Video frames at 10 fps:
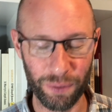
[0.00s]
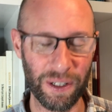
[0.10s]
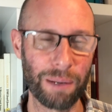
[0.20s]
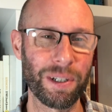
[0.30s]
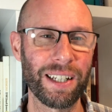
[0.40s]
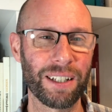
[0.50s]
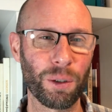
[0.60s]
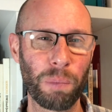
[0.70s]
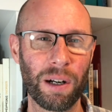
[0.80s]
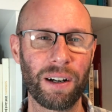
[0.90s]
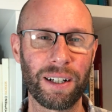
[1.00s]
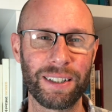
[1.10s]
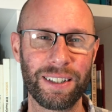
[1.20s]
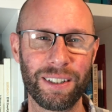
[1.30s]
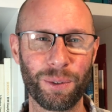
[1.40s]
family, and you'll park
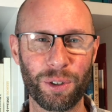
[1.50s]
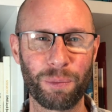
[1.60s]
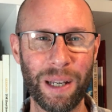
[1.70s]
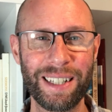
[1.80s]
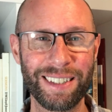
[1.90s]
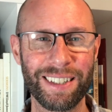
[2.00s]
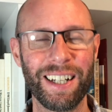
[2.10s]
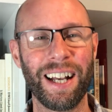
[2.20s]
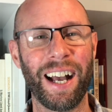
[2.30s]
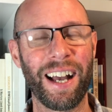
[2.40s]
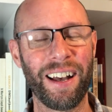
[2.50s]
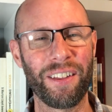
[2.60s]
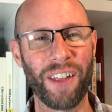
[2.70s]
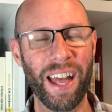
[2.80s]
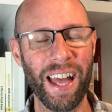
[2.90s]
in your space
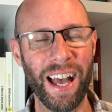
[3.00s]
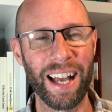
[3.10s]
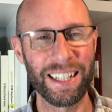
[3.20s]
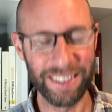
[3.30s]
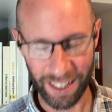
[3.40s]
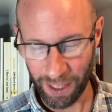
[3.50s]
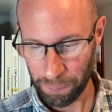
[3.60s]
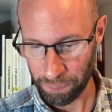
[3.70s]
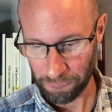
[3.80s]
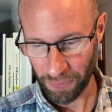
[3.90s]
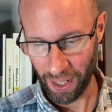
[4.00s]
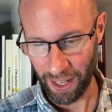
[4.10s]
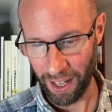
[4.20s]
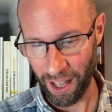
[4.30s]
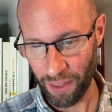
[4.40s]
there, and
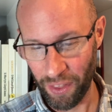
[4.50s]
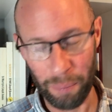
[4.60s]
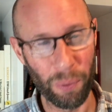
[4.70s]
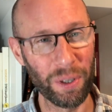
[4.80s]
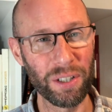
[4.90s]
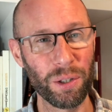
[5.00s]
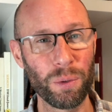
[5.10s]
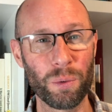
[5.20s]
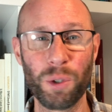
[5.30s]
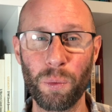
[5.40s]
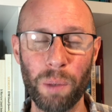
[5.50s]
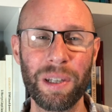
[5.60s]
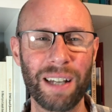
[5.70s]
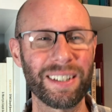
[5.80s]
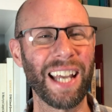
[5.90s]
at that point you will be
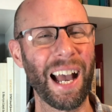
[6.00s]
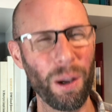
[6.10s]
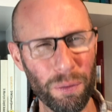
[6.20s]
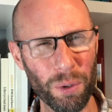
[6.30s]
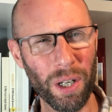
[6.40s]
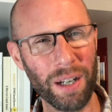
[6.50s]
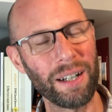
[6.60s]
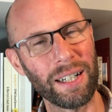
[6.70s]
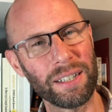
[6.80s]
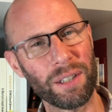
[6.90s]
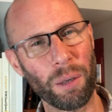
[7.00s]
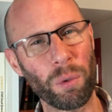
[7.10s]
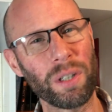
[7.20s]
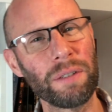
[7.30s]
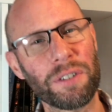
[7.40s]
allowed to get out of your car, and
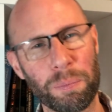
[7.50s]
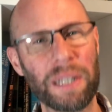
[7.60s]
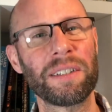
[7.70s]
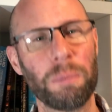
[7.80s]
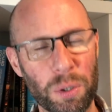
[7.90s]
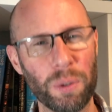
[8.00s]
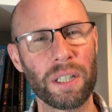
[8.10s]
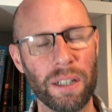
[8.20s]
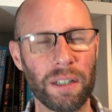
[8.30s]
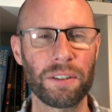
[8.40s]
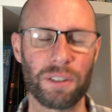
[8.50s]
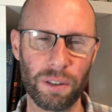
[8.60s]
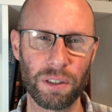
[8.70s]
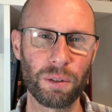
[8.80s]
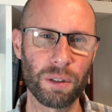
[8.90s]
we'll leave a space in between cars so
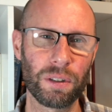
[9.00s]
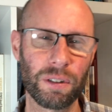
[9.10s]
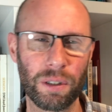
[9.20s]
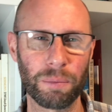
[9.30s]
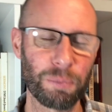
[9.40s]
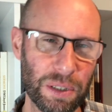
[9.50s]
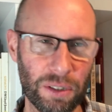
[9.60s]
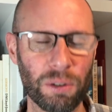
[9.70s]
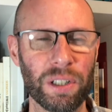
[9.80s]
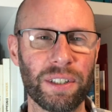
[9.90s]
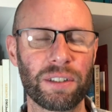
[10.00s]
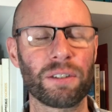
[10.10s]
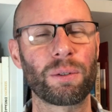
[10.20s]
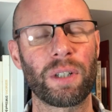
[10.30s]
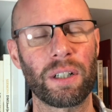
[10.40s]
that you can be socially
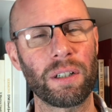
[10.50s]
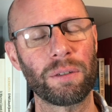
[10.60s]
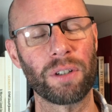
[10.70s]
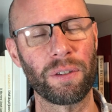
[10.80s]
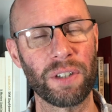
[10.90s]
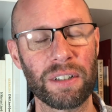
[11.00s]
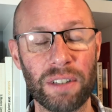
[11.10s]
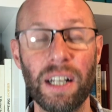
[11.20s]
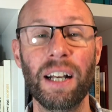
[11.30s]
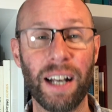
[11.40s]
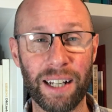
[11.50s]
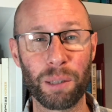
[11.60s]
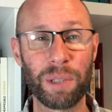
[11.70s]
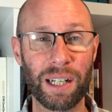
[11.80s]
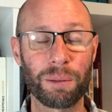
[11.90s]
distanced, all that kind of side of things, and
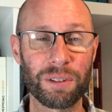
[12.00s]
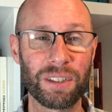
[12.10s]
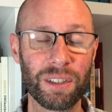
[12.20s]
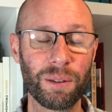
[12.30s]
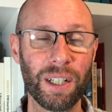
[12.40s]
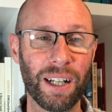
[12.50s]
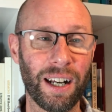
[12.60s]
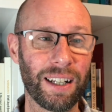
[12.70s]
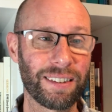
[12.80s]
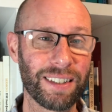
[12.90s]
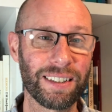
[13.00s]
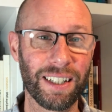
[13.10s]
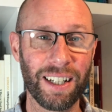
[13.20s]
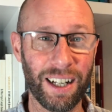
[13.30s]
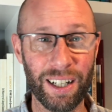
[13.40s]
you'll be able to sit
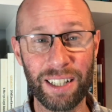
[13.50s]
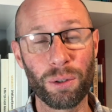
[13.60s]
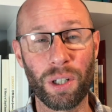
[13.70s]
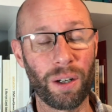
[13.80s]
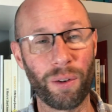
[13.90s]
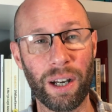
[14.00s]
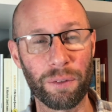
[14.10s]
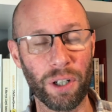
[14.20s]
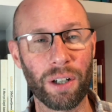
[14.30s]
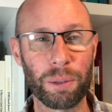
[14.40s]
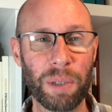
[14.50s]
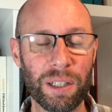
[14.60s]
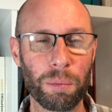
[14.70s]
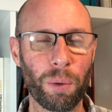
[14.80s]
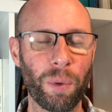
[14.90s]
in your car or out of your car
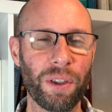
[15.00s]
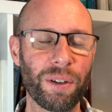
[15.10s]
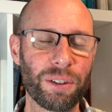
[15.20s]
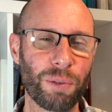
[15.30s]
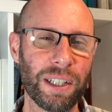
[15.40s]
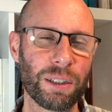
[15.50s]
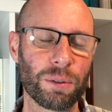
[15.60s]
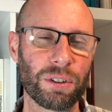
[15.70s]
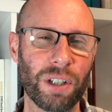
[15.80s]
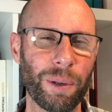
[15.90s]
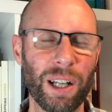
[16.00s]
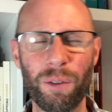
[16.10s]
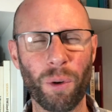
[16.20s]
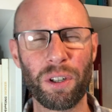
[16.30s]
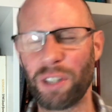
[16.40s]
depending upon whether it's raining or snowing.
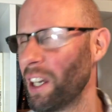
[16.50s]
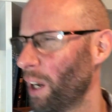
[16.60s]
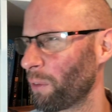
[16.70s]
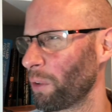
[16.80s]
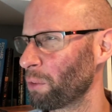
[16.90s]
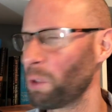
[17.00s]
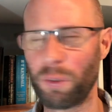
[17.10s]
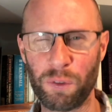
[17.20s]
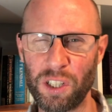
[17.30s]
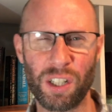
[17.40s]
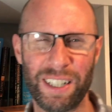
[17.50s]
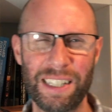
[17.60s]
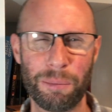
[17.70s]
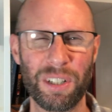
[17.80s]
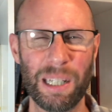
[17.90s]
I've got this beautiful vision. I
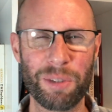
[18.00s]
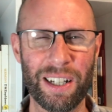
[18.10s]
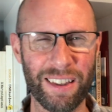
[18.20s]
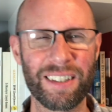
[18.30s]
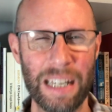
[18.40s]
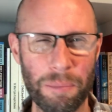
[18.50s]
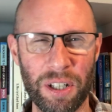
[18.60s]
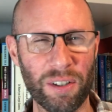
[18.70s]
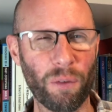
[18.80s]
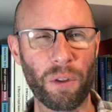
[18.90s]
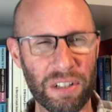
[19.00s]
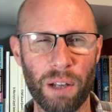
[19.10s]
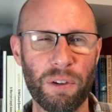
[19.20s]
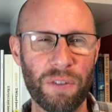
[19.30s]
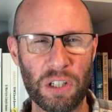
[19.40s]
keep telling the team this. I've got this
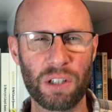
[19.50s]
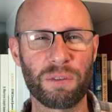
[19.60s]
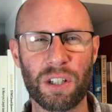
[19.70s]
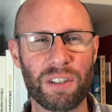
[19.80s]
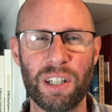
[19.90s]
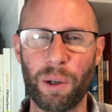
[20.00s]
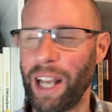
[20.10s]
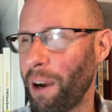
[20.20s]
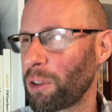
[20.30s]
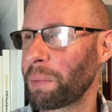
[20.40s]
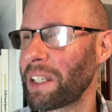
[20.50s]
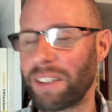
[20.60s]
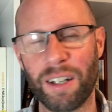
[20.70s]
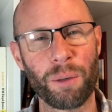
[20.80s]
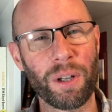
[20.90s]
lovely vision of just carols being
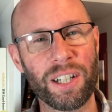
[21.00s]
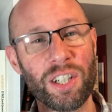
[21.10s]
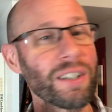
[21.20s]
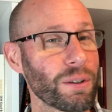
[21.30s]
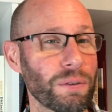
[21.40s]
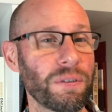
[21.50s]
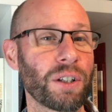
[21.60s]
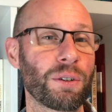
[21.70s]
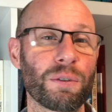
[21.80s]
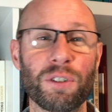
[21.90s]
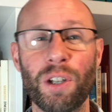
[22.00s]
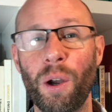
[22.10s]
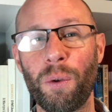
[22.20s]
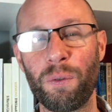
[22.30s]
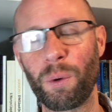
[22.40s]
sung while a gentle flutter of
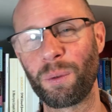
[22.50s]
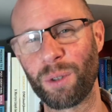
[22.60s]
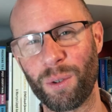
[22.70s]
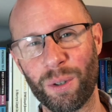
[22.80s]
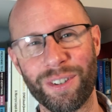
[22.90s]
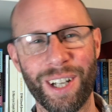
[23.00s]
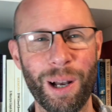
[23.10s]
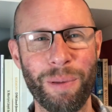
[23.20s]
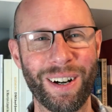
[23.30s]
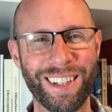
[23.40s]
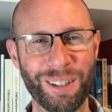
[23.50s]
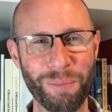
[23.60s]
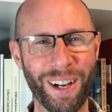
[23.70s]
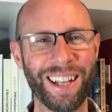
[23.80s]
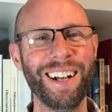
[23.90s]
snow falls across the car park. That's
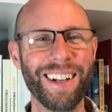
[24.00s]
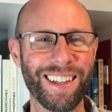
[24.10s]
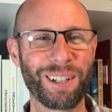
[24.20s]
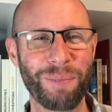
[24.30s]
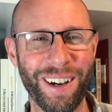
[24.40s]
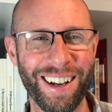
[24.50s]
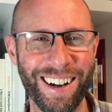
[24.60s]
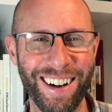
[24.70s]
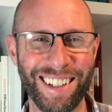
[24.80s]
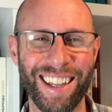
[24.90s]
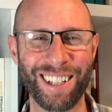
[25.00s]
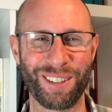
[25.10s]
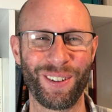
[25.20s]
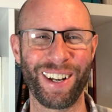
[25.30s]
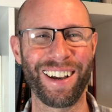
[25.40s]
my heart.
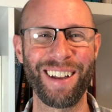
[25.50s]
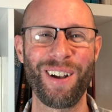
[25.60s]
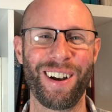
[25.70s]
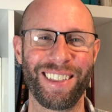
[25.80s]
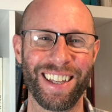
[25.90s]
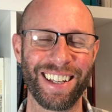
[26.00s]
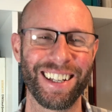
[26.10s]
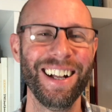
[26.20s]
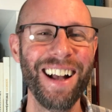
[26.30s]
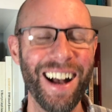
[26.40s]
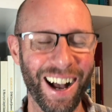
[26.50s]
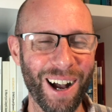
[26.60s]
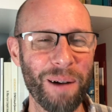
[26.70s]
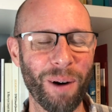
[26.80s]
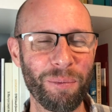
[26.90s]
That's what I think.
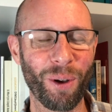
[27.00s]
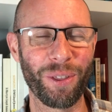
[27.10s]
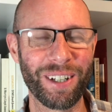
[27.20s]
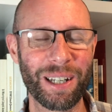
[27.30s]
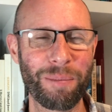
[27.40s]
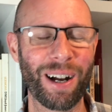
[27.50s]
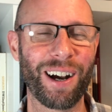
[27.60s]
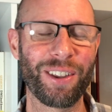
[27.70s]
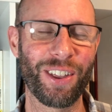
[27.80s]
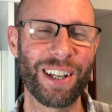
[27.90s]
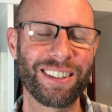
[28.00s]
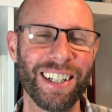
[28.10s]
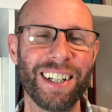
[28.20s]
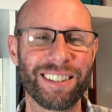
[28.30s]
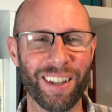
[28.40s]
I'm not thinking about other things.
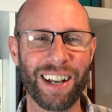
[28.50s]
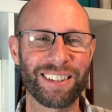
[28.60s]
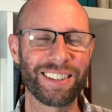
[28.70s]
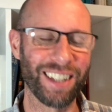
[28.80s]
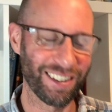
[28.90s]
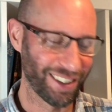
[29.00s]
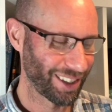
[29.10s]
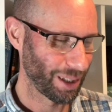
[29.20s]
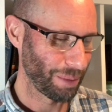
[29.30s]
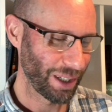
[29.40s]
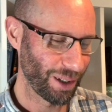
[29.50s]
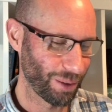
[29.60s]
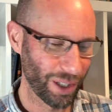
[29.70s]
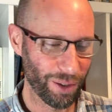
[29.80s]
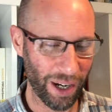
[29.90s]
So that's just going to be
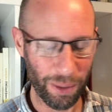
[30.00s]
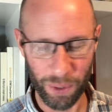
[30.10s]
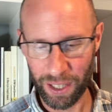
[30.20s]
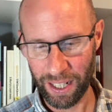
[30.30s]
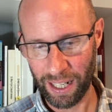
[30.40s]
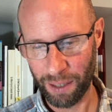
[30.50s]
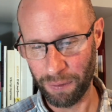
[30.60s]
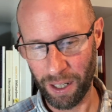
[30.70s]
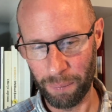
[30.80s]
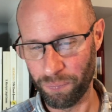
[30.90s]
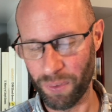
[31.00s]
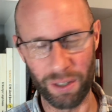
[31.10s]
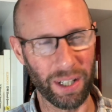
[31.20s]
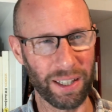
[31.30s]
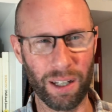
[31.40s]
really great. We're going to have
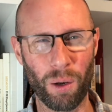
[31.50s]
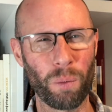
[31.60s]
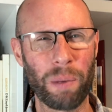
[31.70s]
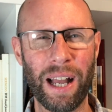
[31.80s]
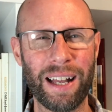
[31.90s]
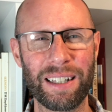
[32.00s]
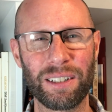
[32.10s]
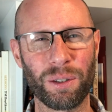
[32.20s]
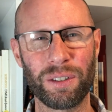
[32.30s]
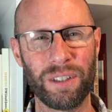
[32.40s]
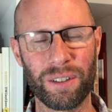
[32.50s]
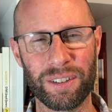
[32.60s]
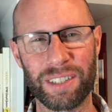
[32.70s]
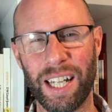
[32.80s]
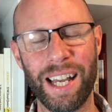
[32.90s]
like the whole band on a
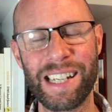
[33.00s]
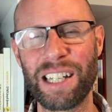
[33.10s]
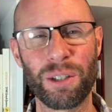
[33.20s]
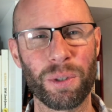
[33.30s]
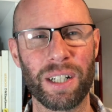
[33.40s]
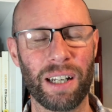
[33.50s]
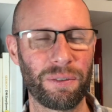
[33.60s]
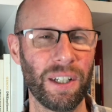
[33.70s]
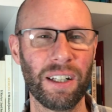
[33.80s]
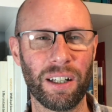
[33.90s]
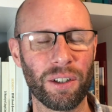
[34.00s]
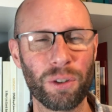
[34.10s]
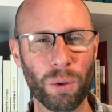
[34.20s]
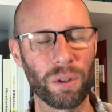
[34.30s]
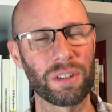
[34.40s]
stage. We're going to have the
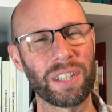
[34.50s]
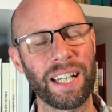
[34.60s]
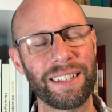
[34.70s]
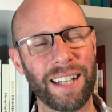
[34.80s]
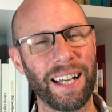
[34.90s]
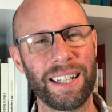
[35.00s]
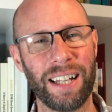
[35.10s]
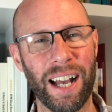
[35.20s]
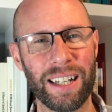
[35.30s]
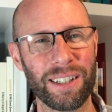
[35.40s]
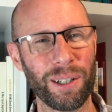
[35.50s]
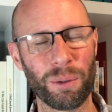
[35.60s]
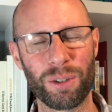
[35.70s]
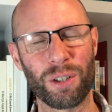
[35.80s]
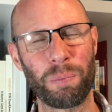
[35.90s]
talk on a stage, and it will
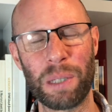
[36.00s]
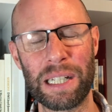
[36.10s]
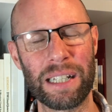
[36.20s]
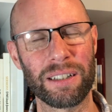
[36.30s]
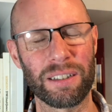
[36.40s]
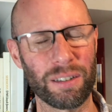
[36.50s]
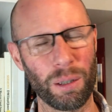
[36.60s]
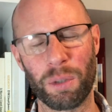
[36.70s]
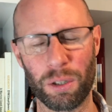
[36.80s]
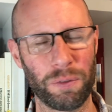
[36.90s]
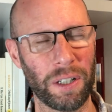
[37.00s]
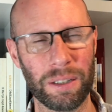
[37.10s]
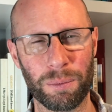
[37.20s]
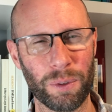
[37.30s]
just be so much fun.